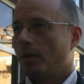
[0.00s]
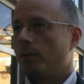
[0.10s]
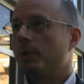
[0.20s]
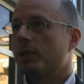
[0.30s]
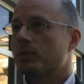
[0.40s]
The
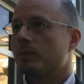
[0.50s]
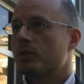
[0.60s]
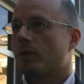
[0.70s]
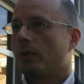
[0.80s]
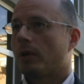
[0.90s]
biggest
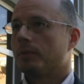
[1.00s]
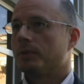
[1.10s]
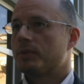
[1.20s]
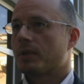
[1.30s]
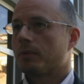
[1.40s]
result, I
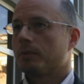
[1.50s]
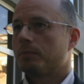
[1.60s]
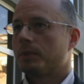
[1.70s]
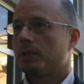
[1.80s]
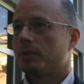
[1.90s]
would say,
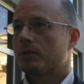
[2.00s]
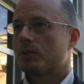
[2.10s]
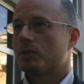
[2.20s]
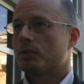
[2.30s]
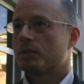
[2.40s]
would be
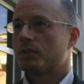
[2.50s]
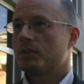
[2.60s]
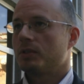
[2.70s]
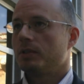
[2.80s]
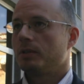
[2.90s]
to
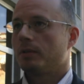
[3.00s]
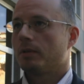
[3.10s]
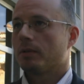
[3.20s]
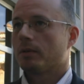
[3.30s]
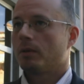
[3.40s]
see
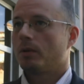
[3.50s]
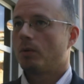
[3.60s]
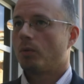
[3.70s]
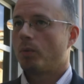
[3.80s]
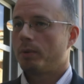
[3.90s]

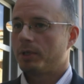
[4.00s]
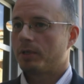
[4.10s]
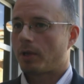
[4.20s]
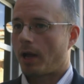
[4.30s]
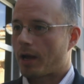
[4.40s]

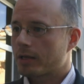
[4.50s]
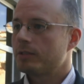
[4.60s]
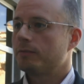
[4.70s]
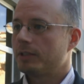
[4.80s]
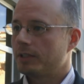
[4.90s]
women
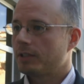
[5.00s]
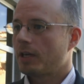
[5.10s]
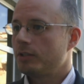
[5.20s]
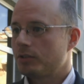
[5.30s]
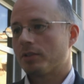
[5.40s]
actively
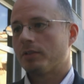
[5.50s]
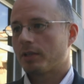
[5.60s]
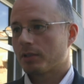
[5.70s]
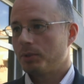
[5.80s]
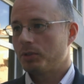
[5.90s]
engaged in
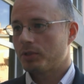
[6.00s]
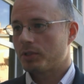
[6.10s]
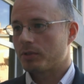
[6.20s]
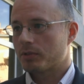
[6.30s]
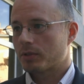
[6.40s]
their communities.